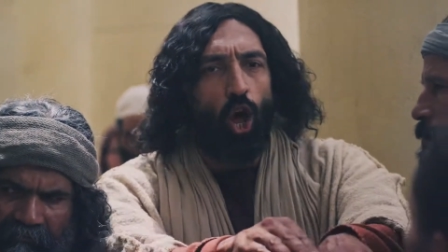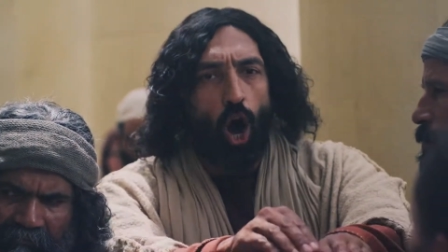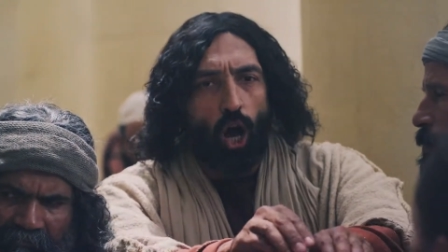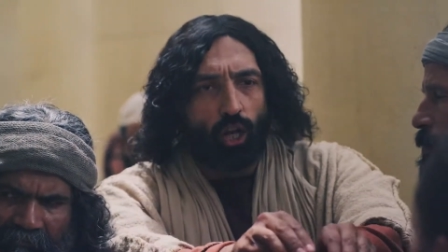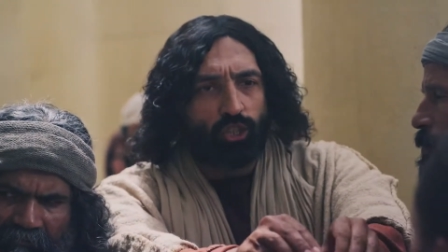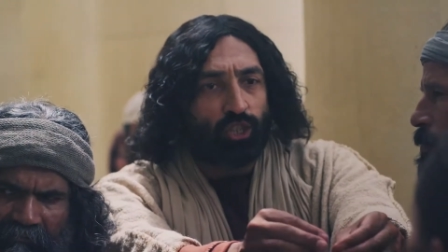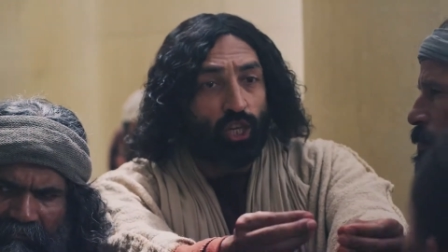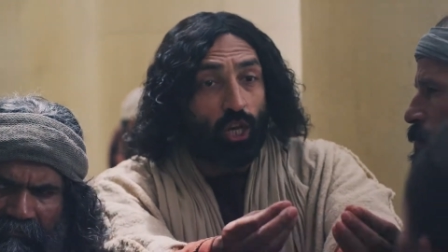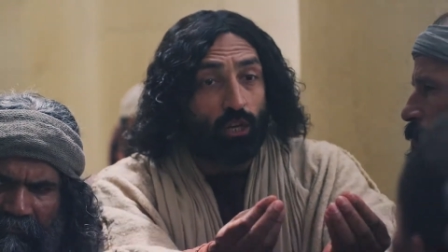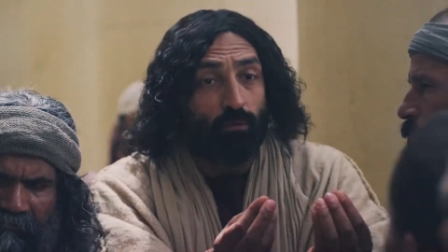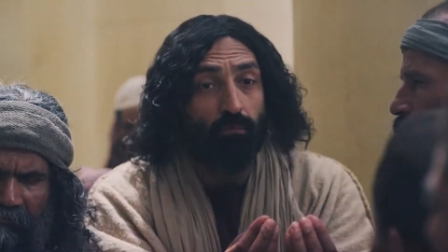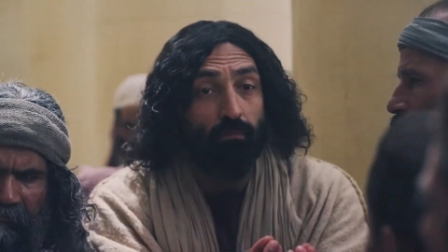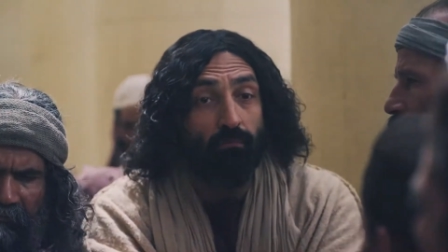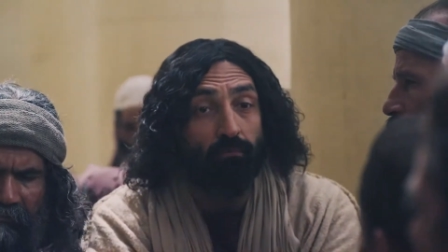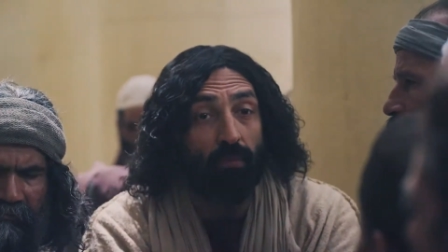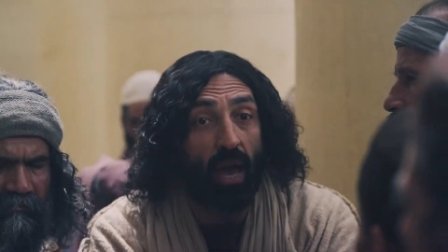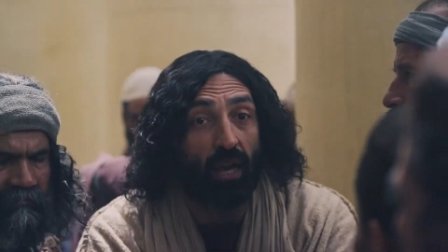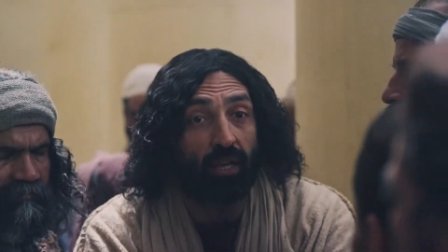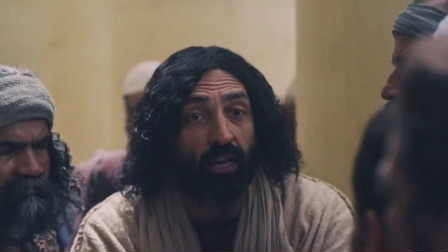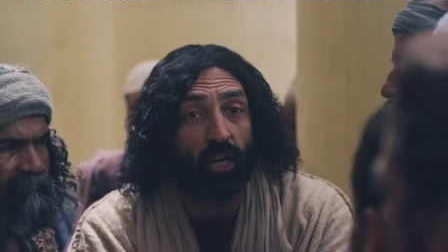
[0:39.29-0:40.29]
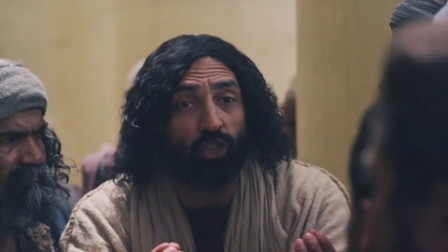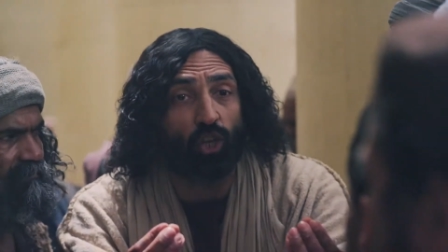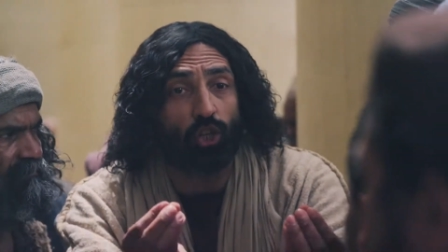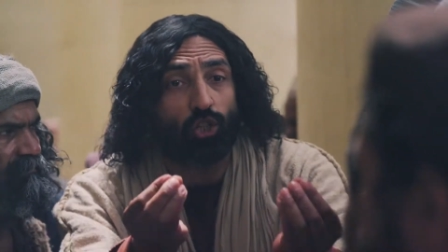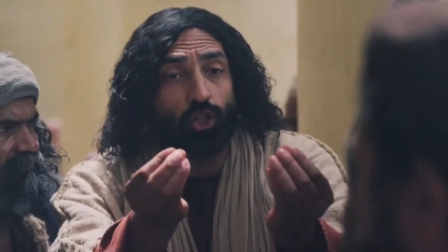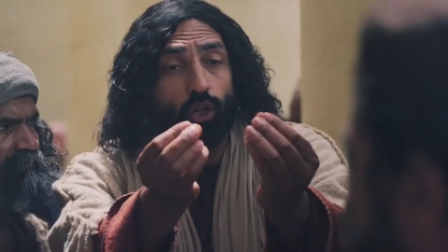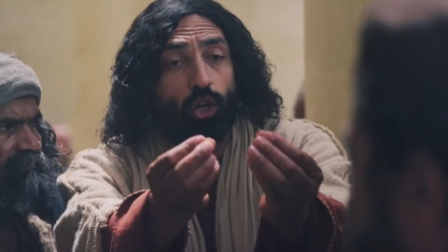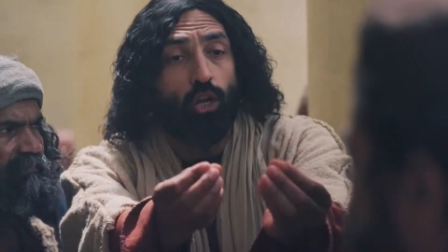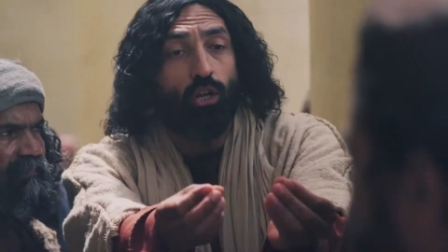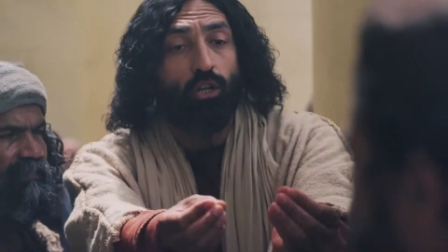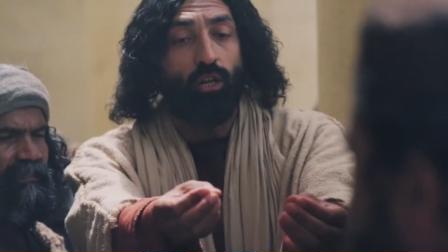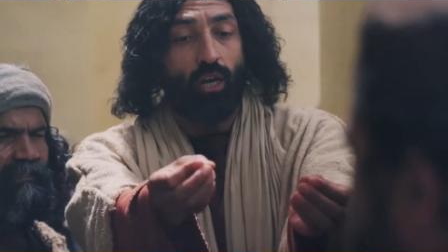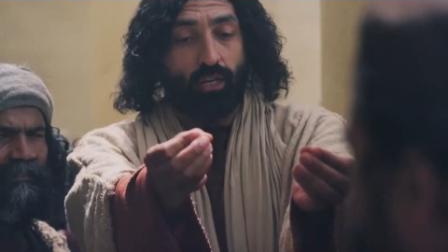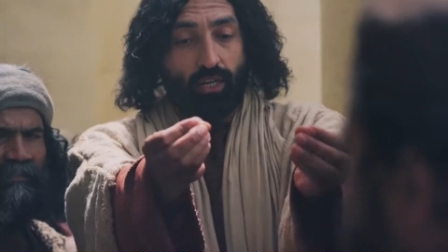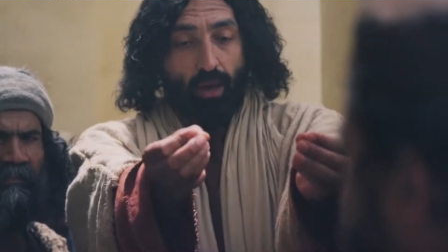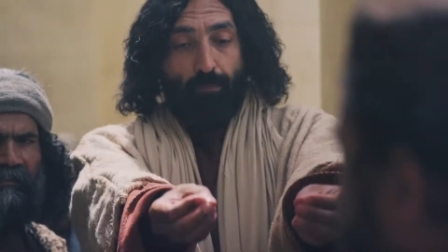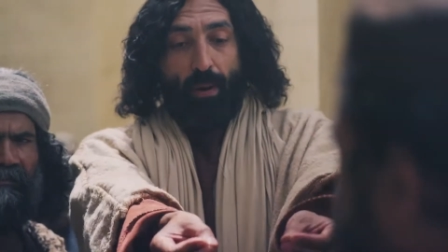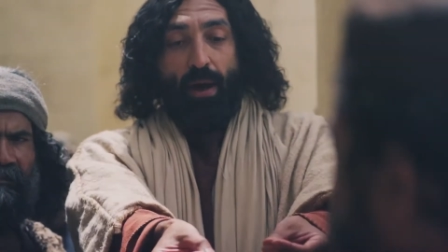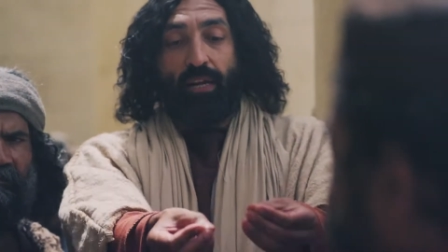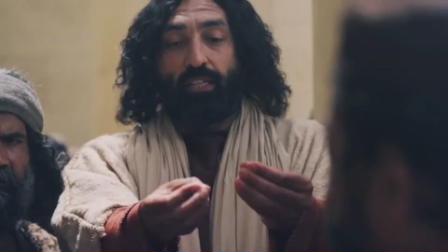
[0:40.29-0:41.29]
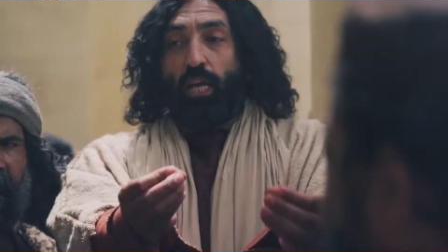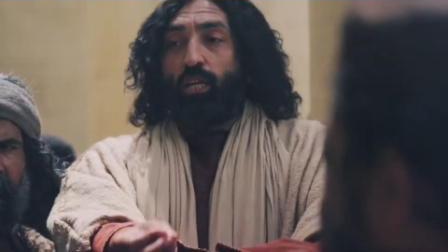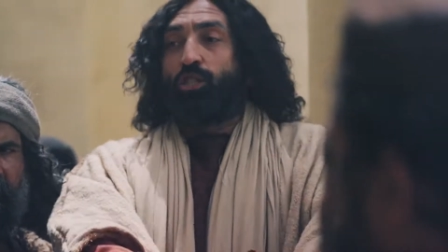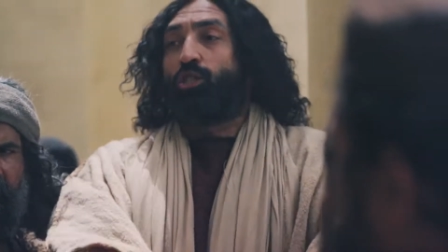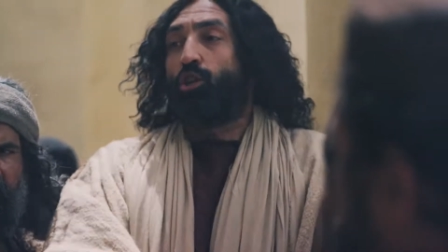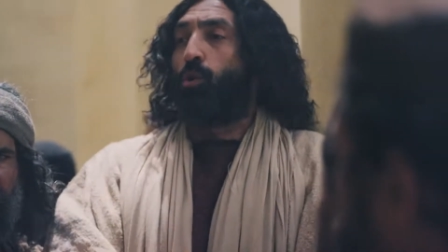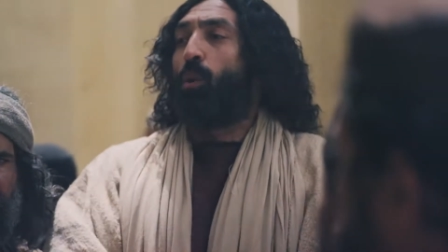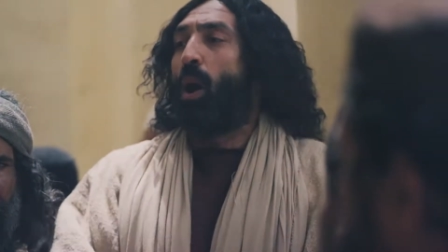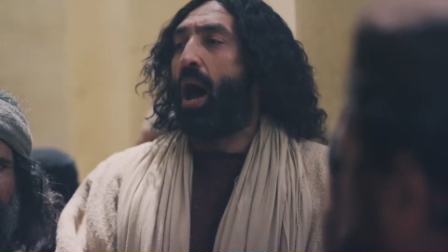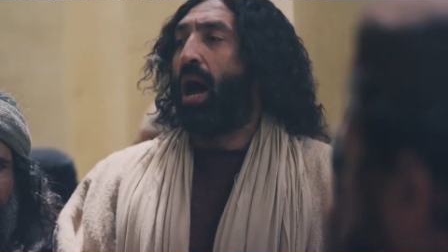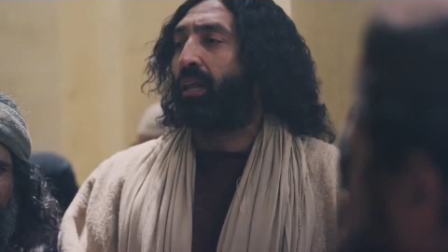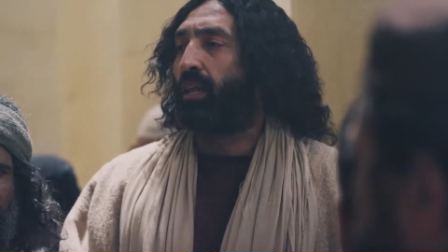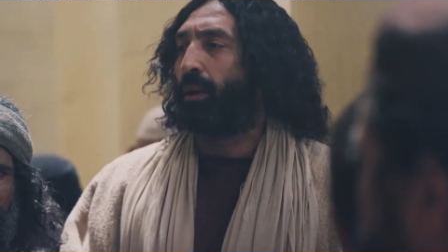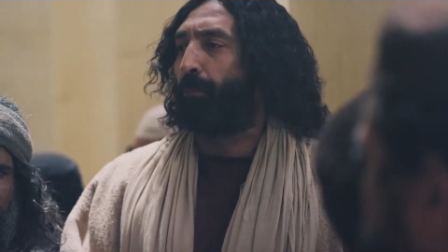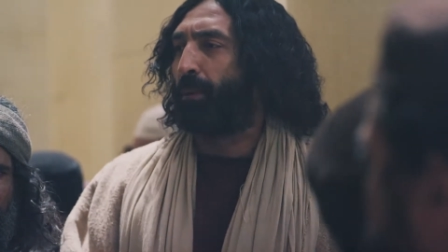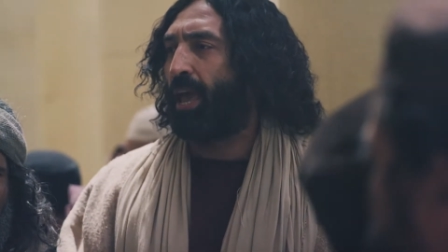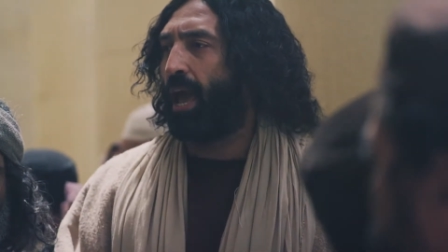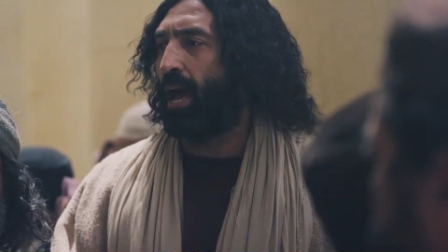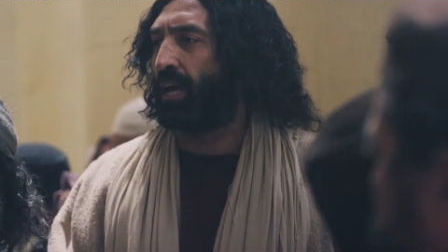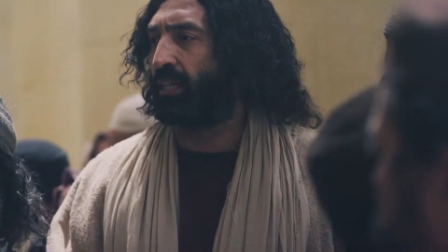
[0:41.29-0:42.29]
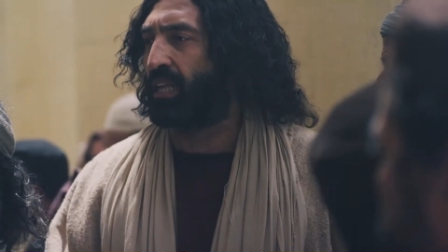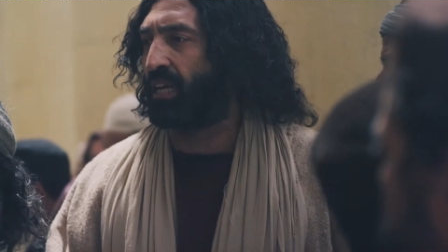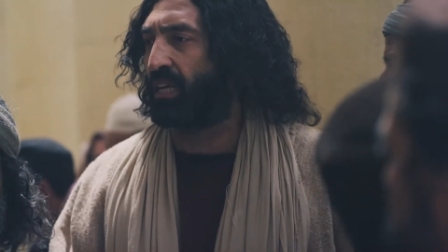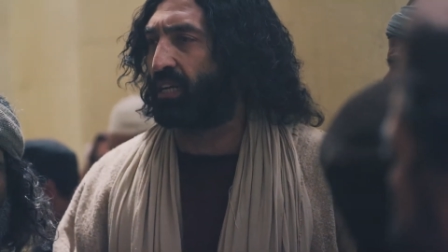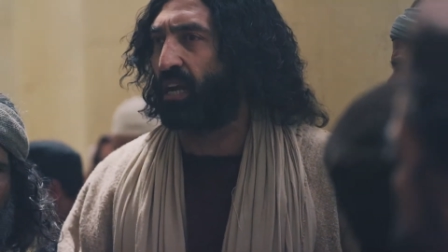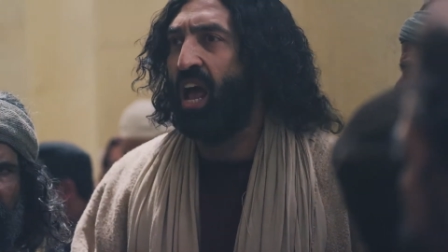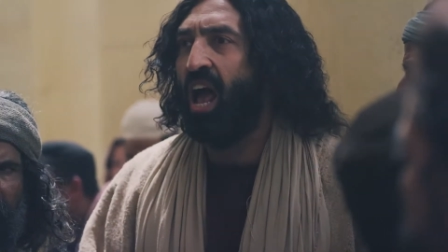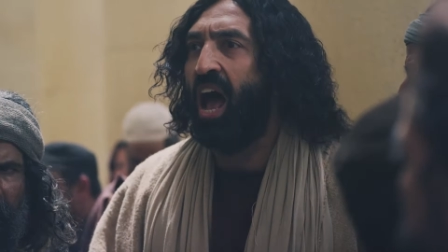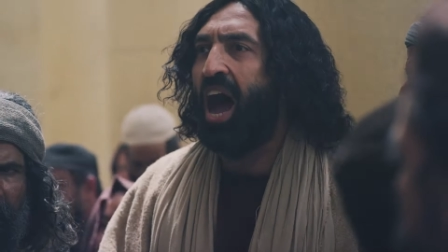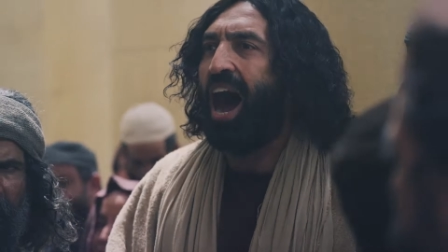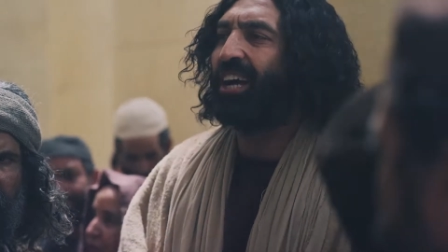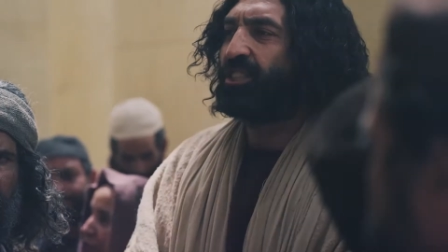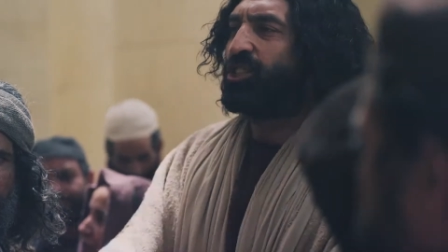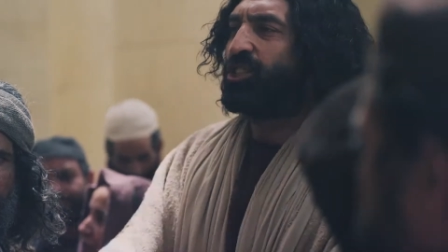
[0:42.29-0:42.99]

long prayer. Therefore ye shall receive the